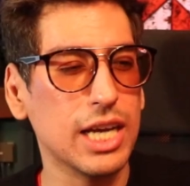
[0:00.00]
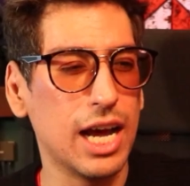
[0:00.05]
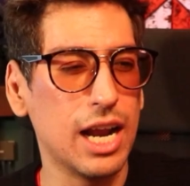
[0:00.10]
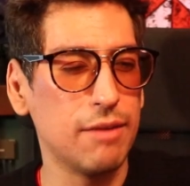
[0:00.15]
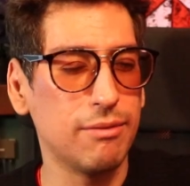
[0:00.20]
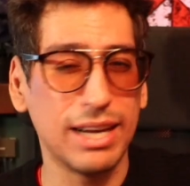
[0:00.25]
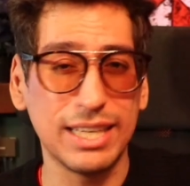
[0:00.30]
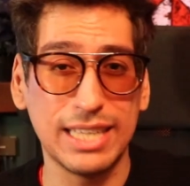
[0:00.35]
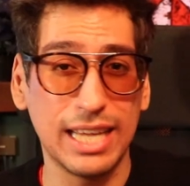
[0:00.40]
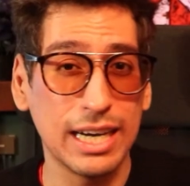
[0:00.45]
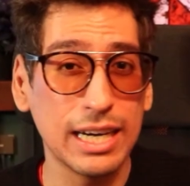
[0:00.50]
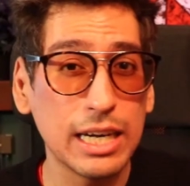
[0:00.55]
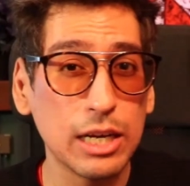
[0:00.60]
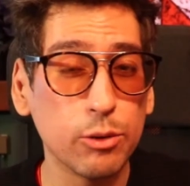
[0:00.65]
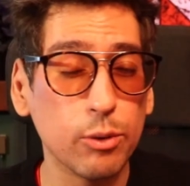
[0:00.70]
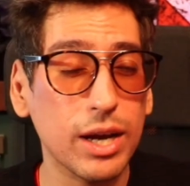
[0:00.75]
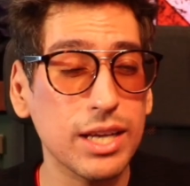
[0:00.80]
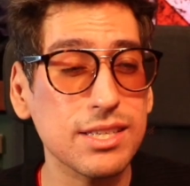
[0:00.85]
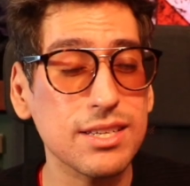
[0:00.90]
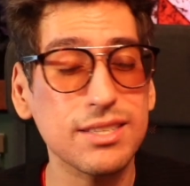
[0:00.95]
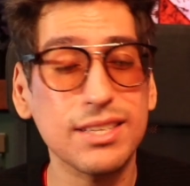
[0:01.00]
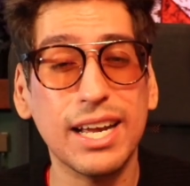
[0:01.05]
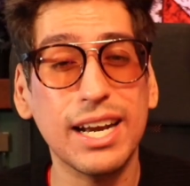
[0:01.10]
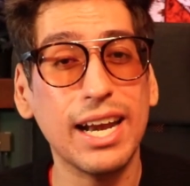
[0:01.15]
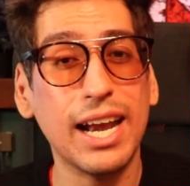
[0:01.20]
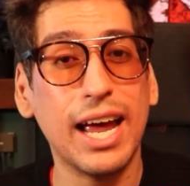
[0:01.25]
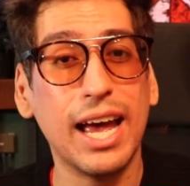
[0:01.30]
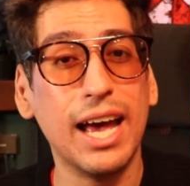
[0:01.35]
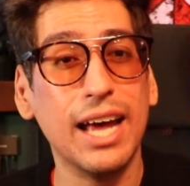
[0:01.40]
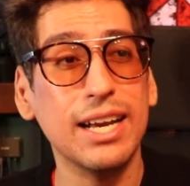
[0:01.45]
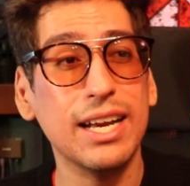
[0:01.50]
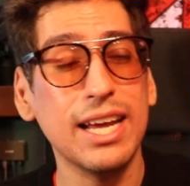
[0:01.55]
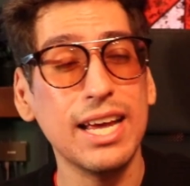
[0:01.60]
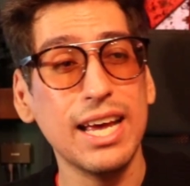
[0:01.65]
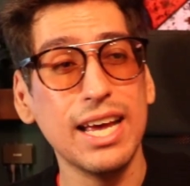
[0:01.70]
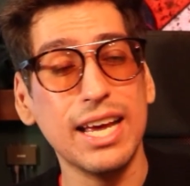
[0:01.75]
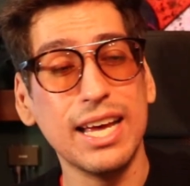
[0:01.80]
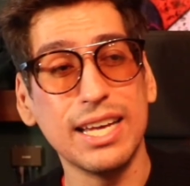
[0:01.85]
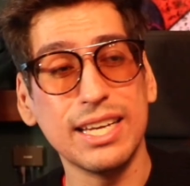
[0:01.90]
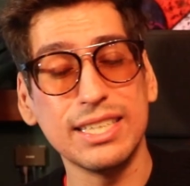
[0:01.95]
kind of identity crisis that it had
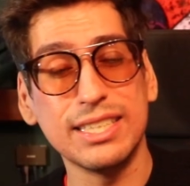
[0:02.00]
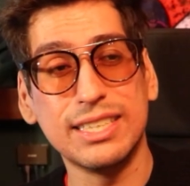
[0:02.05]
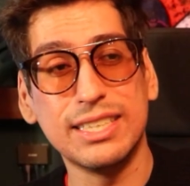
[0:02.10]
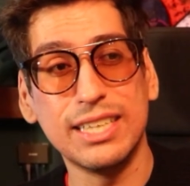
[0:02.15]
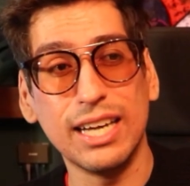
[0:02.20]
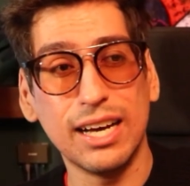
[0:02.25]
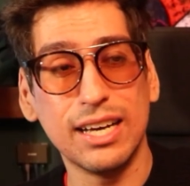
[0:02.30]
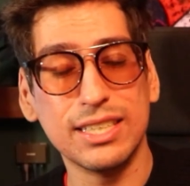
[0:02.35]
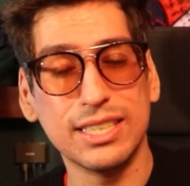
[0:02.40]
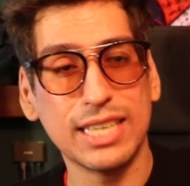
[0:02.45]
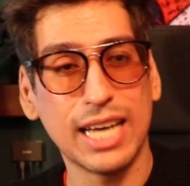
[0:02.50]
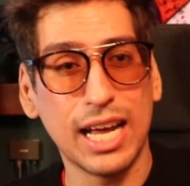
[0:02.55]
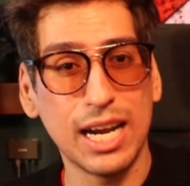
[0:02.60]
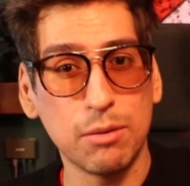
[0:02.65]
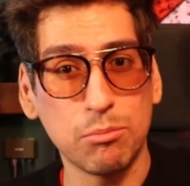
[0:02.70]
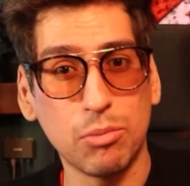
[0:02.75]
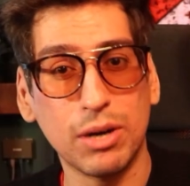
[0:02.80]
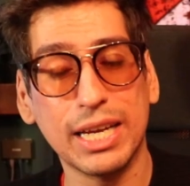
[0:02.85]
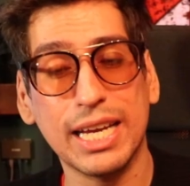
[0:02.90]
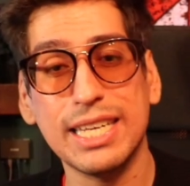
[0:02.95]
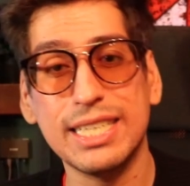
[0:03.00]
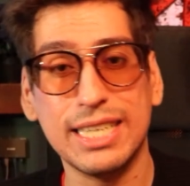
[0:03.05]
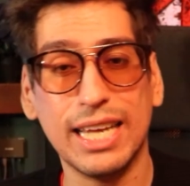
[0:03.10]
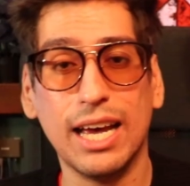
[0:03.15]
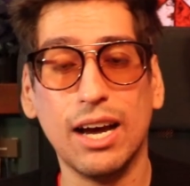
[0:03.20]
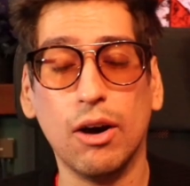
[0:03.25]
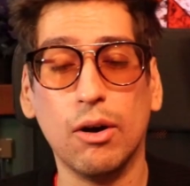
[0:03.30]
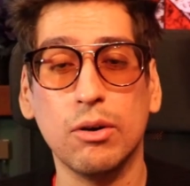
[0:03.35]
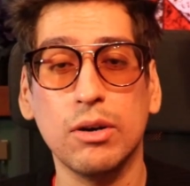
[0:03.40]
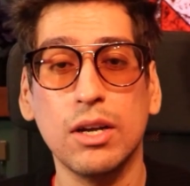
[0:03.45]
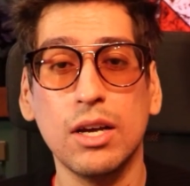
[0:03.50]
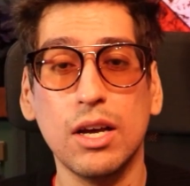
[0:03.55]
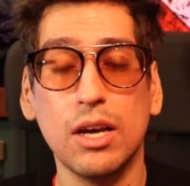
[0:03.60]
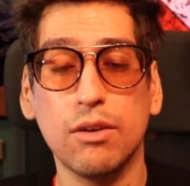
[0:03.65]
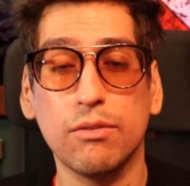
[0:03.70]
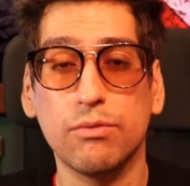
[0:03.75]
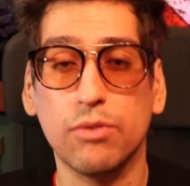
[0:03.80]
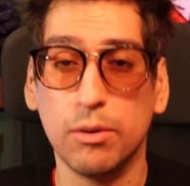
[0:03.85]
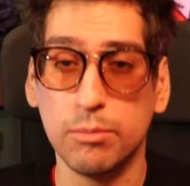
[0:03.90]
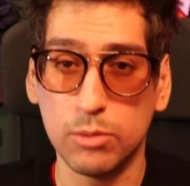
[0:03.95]
does kind of bring it down
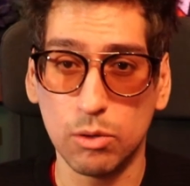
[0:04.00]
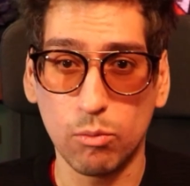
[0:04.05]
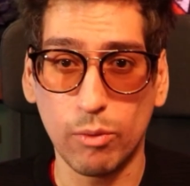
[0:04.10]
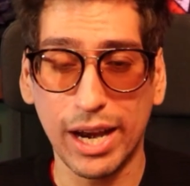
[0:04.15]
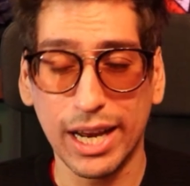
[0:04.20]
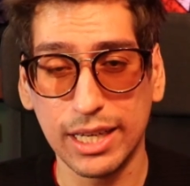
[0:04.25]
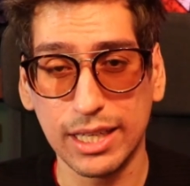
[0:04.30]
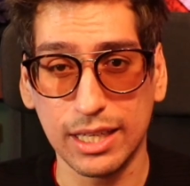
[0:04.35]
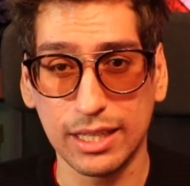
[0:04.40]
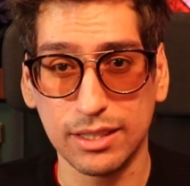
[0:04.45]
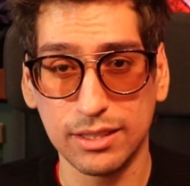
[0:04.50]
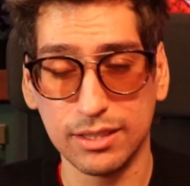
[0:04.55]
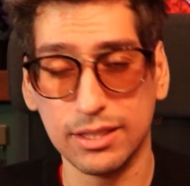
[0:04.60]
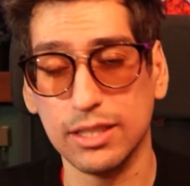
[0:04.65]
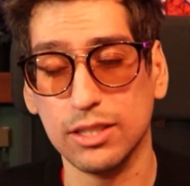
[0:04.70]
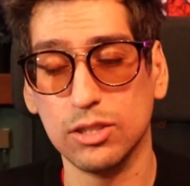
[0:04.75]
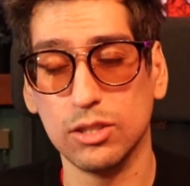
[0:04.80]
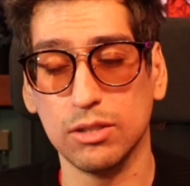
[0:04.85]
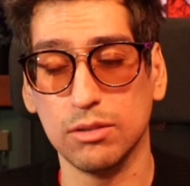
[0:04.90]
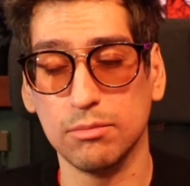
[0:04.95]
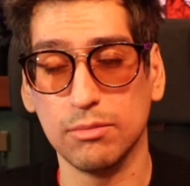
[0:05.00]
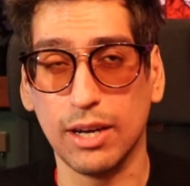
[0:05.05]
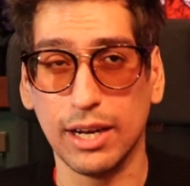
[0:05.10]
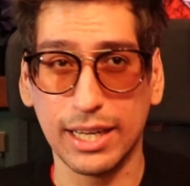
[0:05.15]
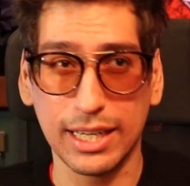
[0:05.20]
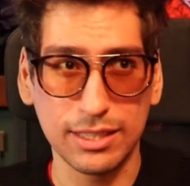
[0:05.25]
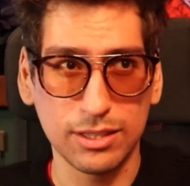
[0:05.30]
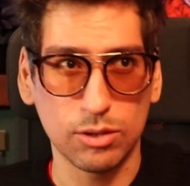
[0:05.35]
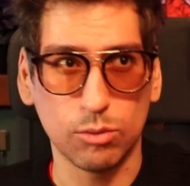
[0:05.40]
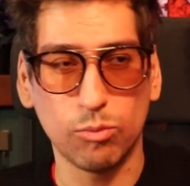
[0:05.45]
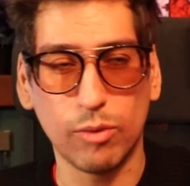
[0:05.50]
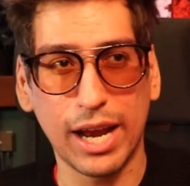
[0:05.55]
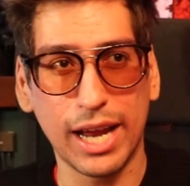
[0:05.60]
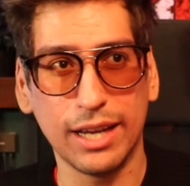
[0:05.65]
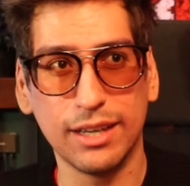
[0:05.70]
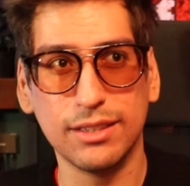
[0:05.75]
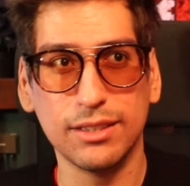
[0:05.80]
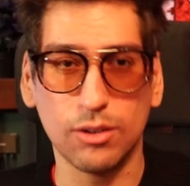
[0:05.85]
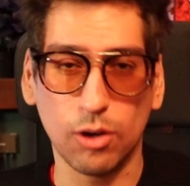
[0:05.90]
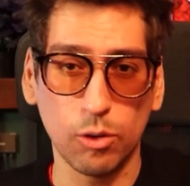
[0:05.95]
from the ranking system. I guess the
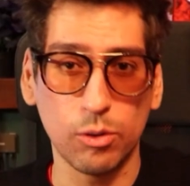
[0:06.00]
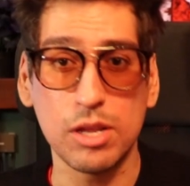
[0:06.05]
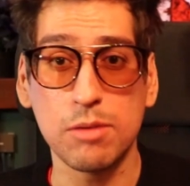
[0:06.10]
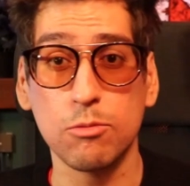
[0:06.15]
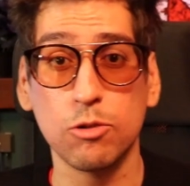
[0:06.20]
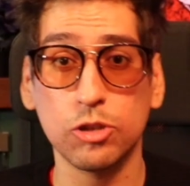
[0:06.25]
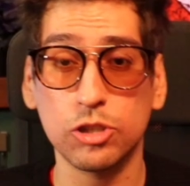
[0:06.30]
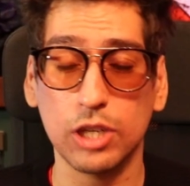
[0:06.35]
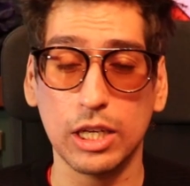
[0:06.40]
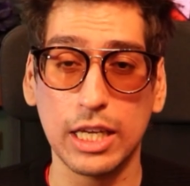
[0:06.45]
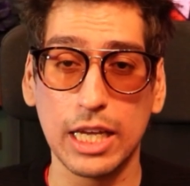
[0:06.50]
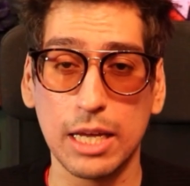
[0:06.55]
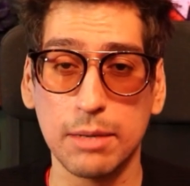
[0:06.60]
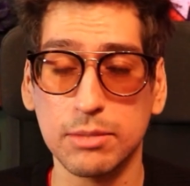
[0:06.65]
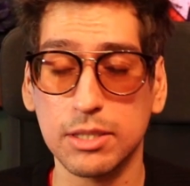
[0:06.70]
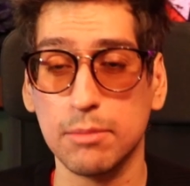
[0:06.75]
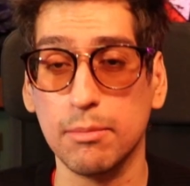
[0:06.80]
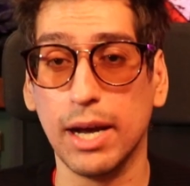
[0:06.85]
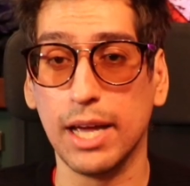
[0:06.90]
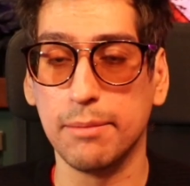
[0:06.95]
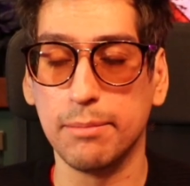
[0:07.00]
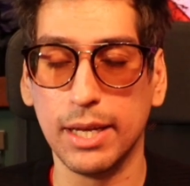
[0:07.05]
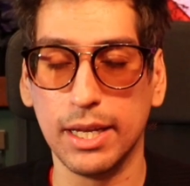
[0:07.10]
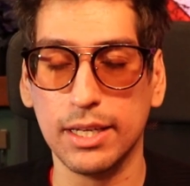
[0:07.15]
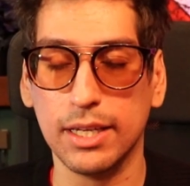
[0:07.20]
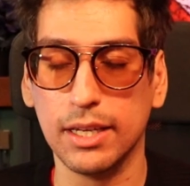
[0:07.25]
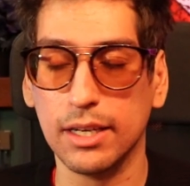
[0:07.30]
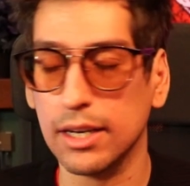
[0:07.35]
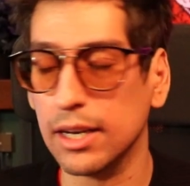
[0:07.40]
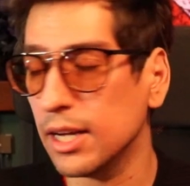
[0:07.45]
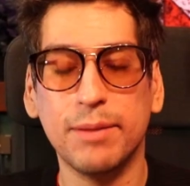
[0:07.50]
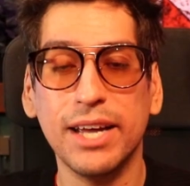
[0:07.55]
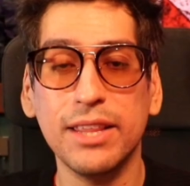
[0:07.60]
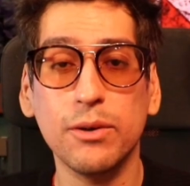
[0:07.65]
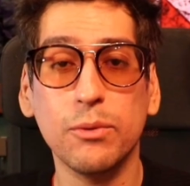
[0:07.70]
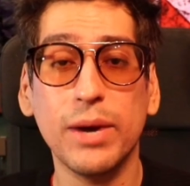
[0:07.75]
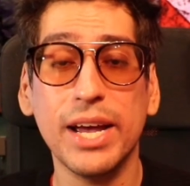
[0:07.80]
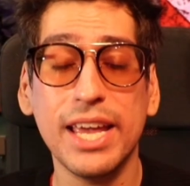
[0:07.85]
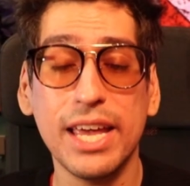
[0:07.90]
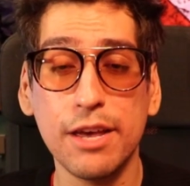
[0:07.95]
ranked Onimusha games, in my opinion. By the
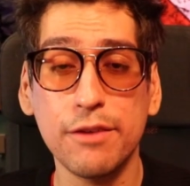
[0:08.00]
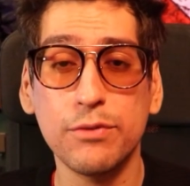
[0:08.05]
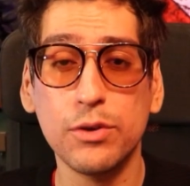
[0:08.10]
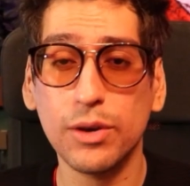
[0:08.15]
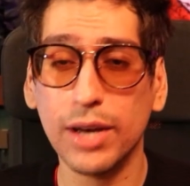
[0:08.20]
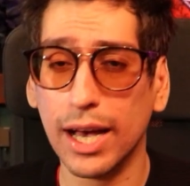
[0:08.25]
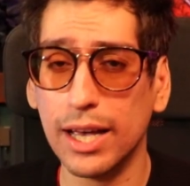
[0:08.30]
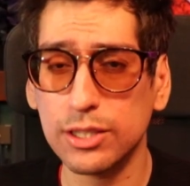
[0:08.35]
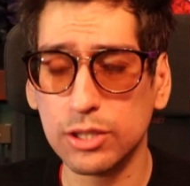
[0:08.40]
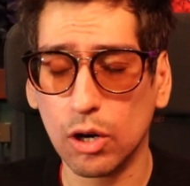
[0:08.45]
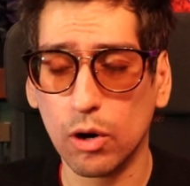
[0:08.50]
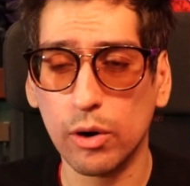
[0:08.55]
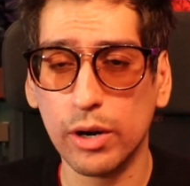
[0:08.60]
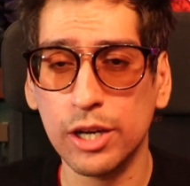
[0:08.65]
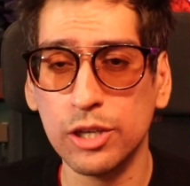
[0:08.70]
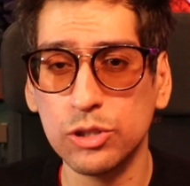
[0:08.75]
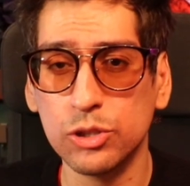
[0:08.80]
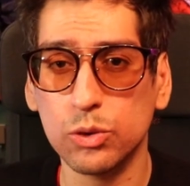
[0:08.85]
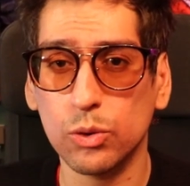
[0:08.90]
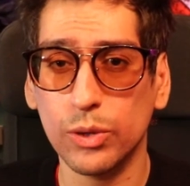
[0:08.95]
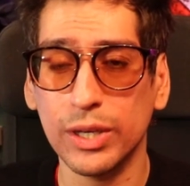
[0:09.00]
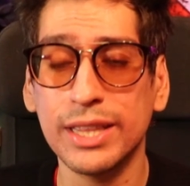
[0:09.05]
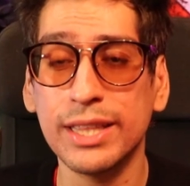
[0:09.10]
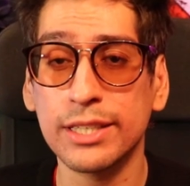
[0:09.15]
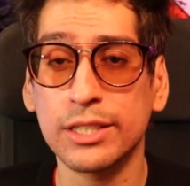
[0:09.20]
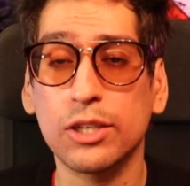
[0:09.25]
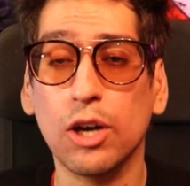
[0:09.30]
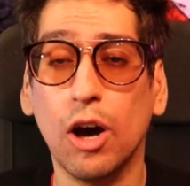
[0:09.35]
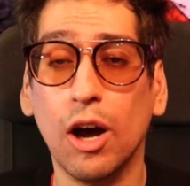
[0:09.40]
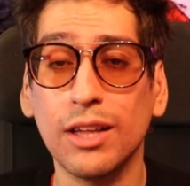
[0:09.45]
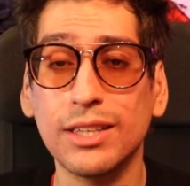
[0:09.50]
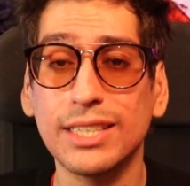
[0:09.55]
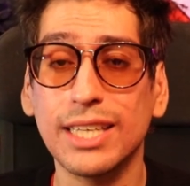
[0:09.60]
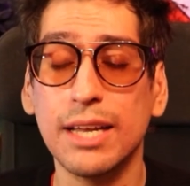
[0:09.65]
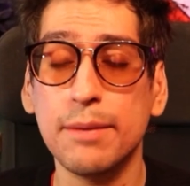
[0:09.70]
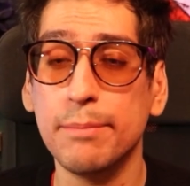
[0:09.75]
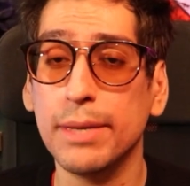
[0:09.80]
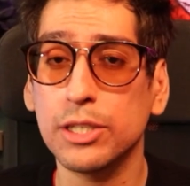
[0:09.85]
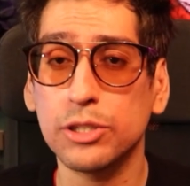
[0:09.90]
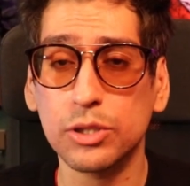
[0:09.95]
way, if you guys are enjoying this
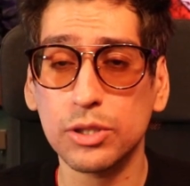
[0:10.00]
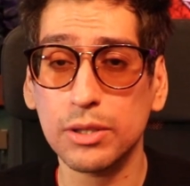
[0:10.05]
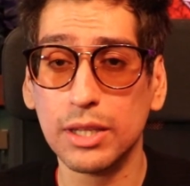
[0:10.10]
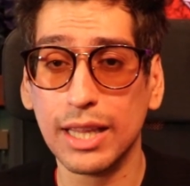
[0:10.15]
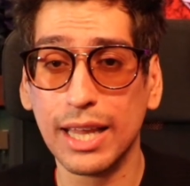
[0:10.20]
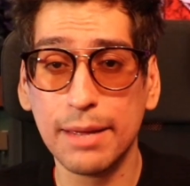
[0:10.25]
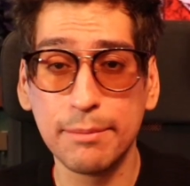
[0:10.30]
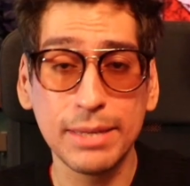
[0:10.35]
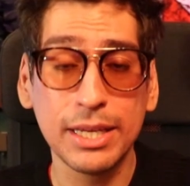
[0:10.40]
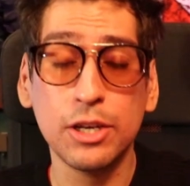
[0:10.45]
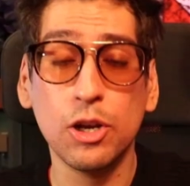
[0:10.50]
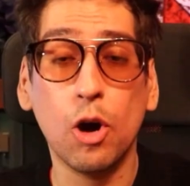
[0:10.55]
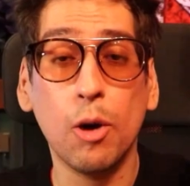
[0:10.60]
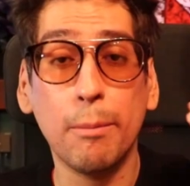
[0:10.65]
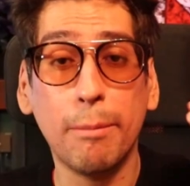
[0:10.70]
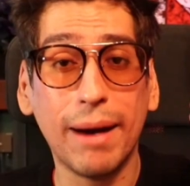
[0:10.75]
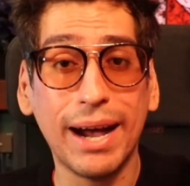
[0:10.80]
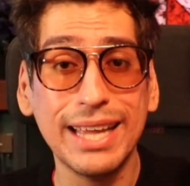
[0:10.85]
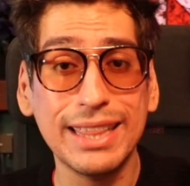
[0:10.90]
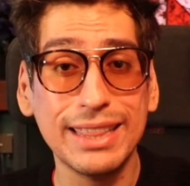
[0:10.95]
content, make sure to let me know by